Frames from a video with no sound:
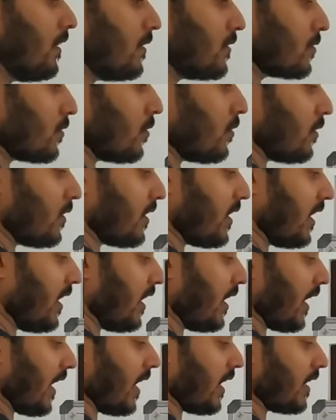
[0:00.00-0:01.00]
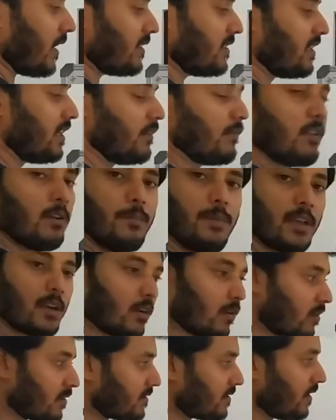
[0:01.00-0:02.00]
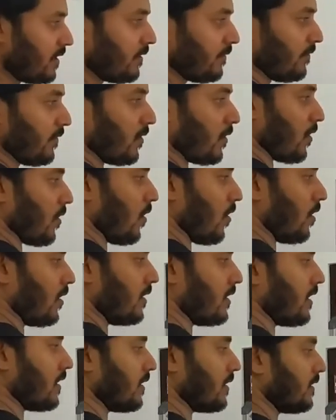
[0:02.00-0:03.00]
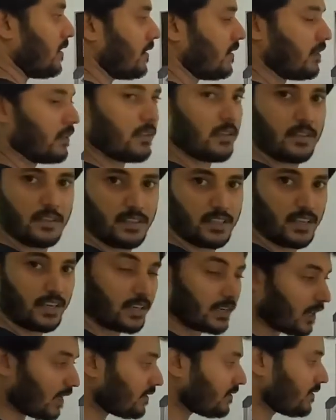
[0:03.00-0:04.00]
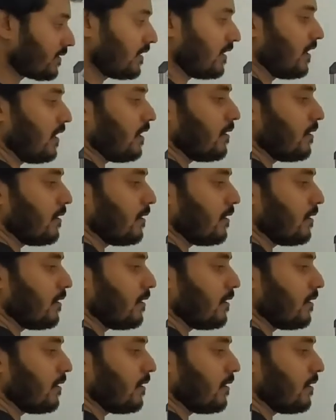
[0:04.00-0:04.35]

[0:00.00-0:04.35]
So T and G will be constant for all the thetas,